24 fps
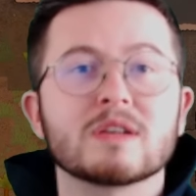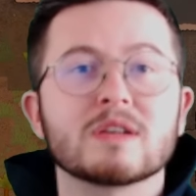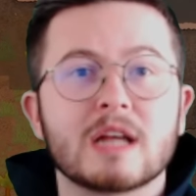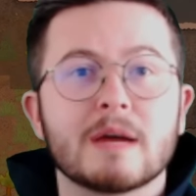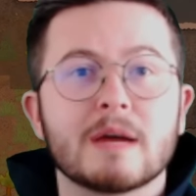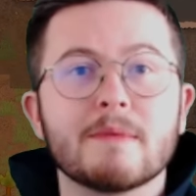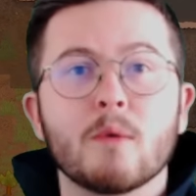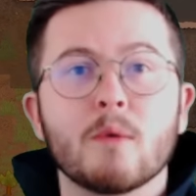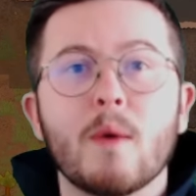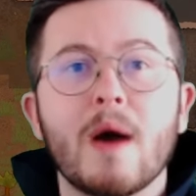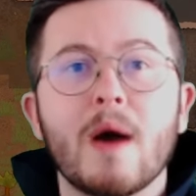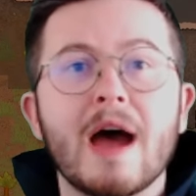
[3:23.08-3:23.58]
I'm
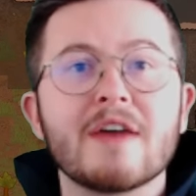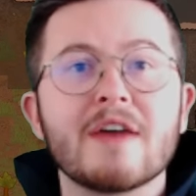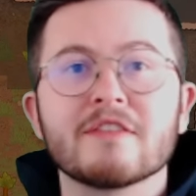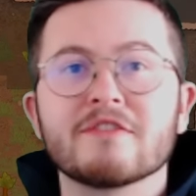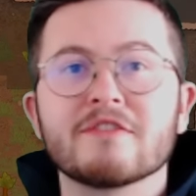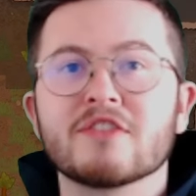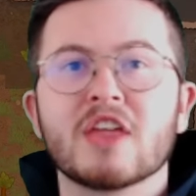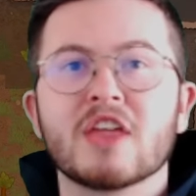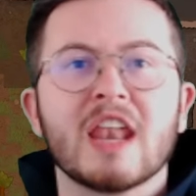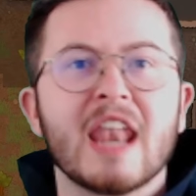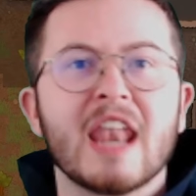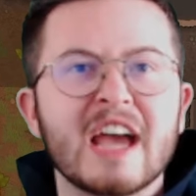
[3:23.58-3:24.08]
aware that for
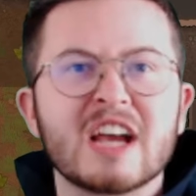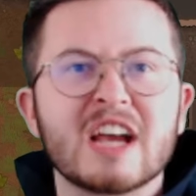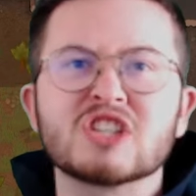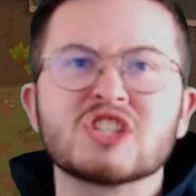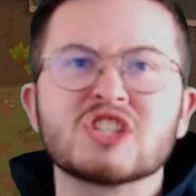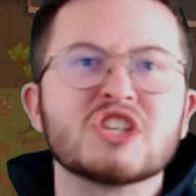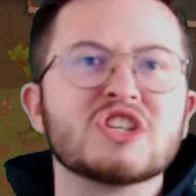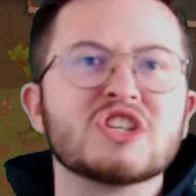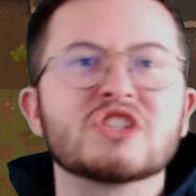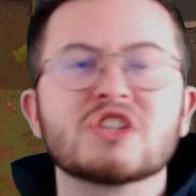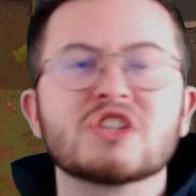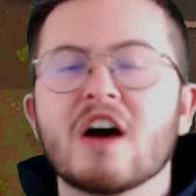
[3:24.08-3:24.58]
the
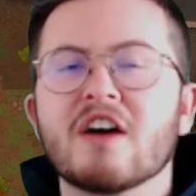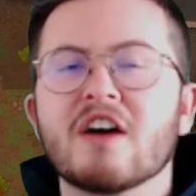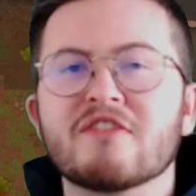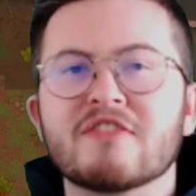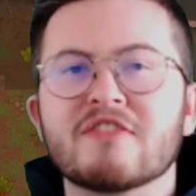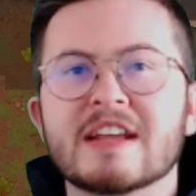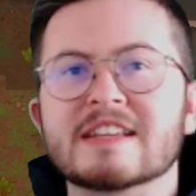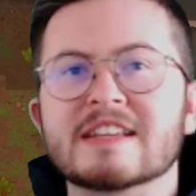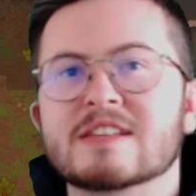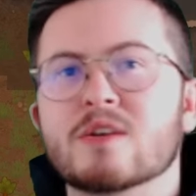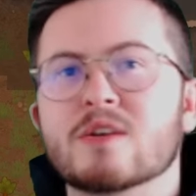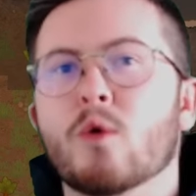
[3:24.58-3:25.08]
legacy stuff, and
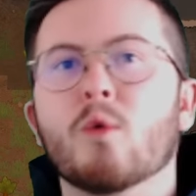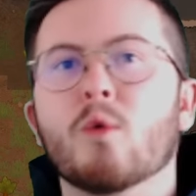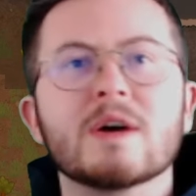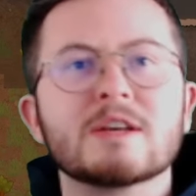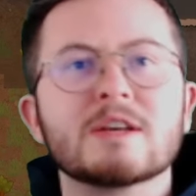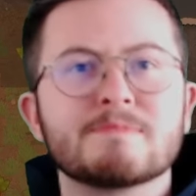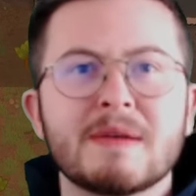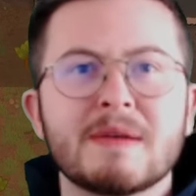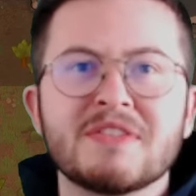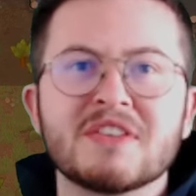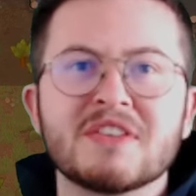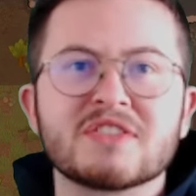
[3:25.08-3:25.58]
it's always
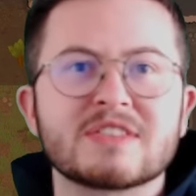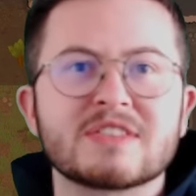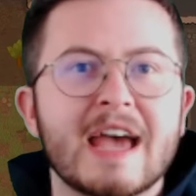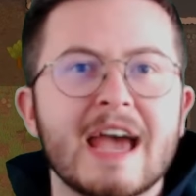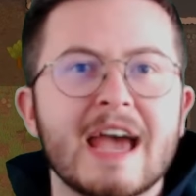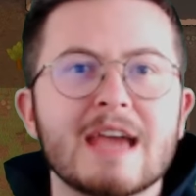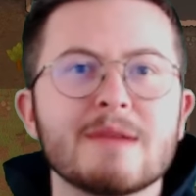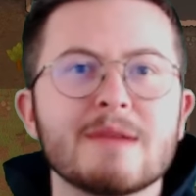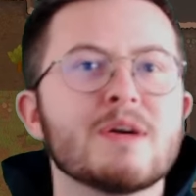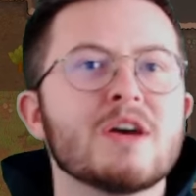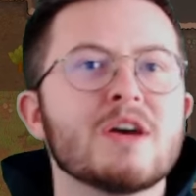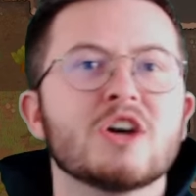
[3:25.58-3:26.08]
been the
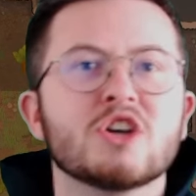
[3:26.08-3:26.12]
same,